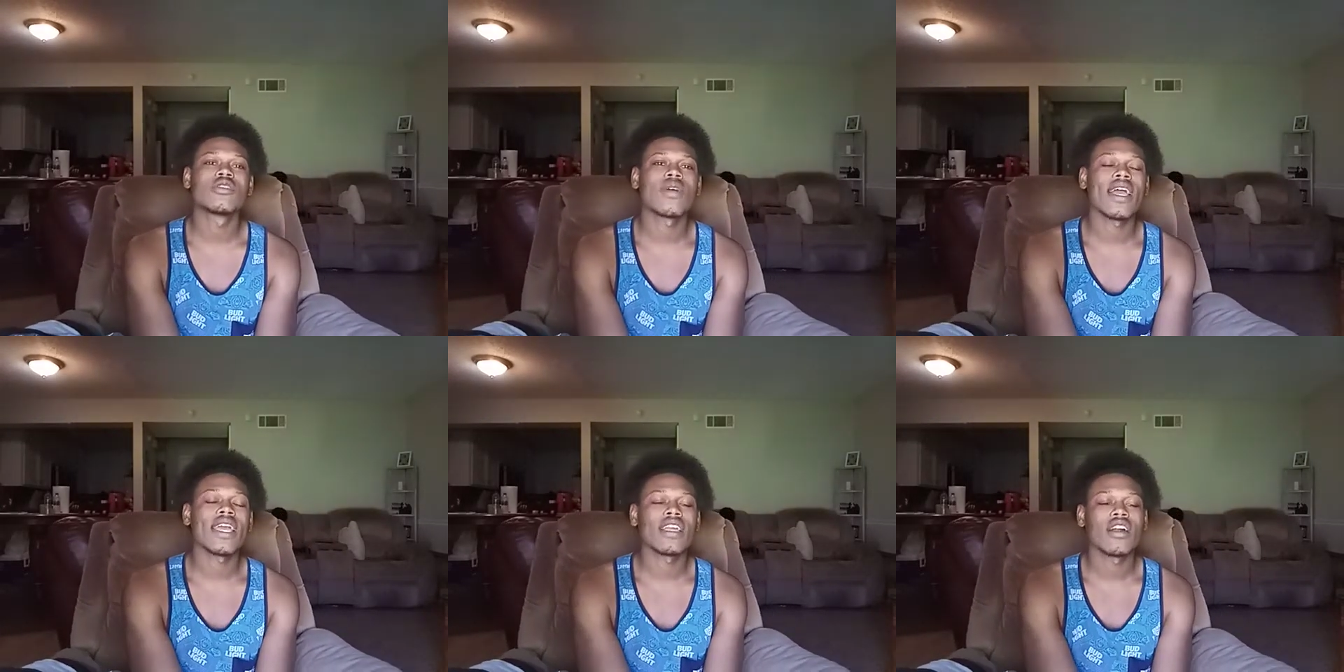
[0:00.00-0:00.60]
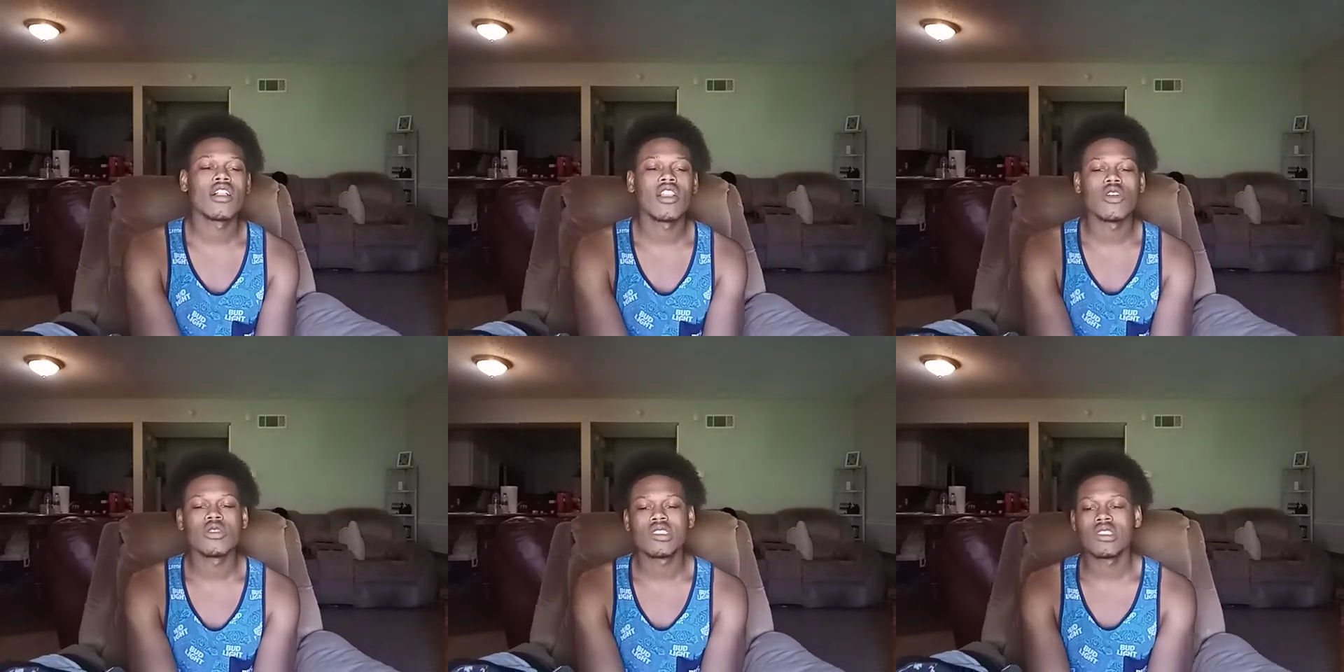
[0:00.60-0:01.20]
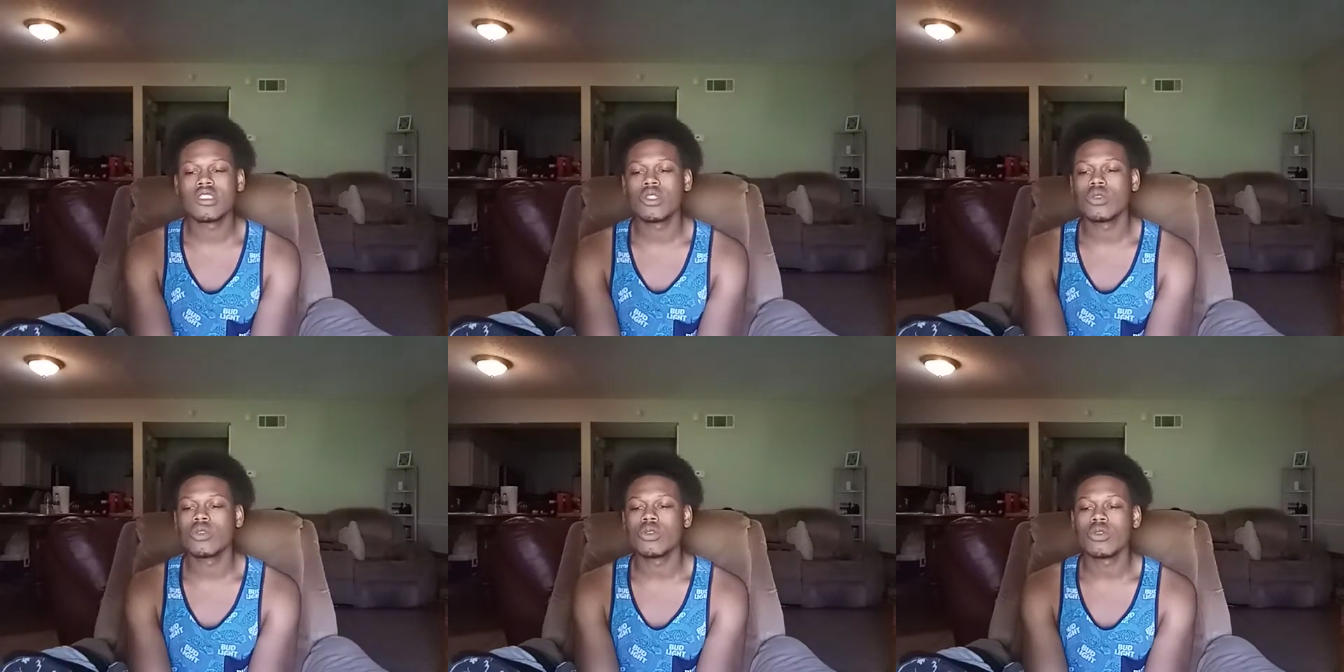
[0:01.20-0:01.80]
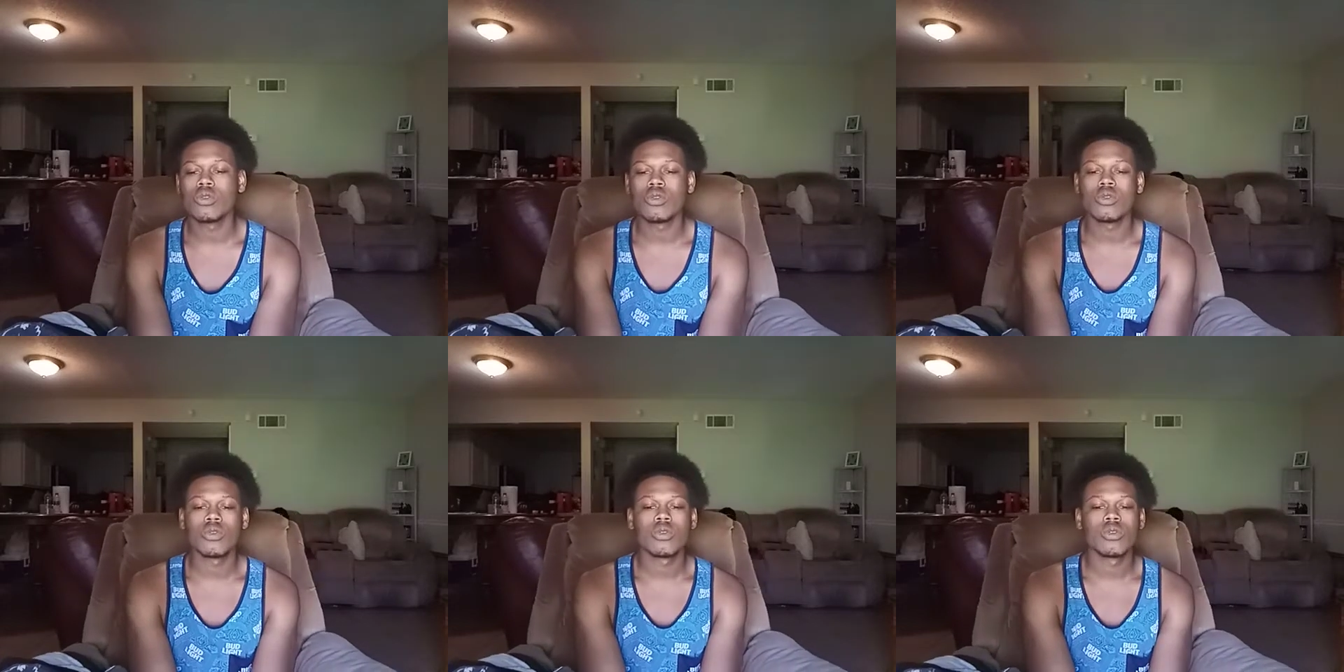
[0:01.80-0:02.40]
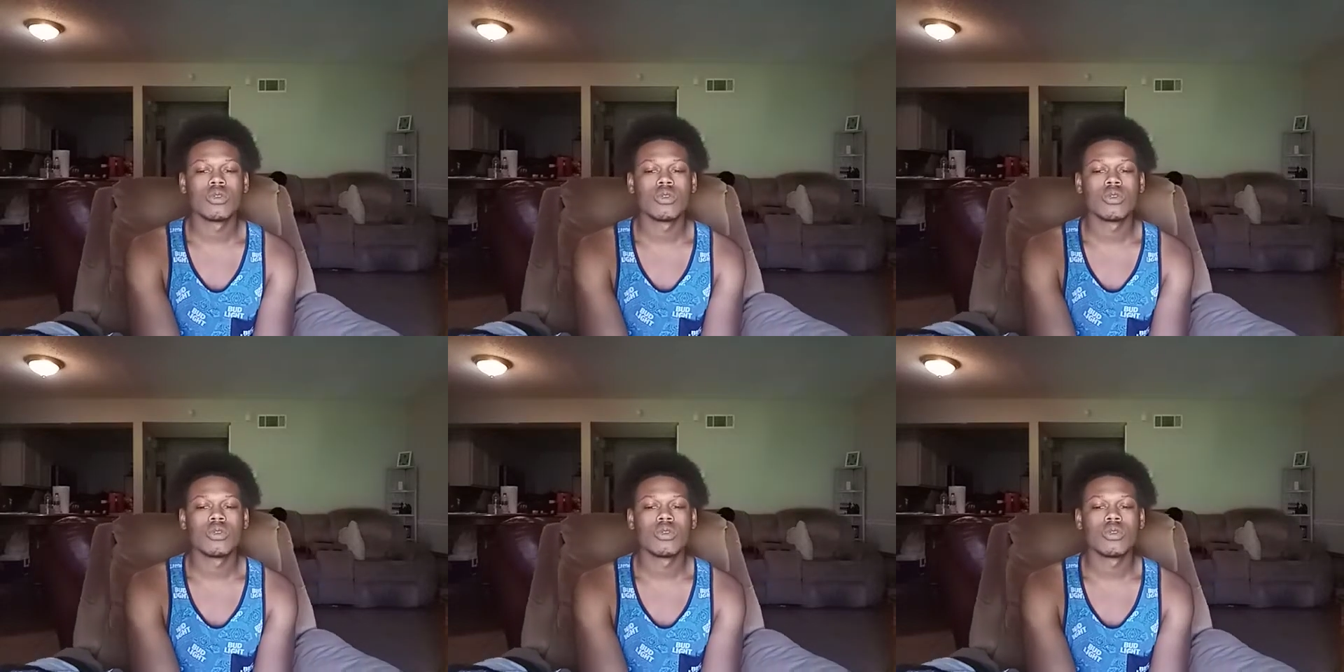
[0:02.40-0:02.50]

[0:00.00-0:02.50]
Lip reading: right close to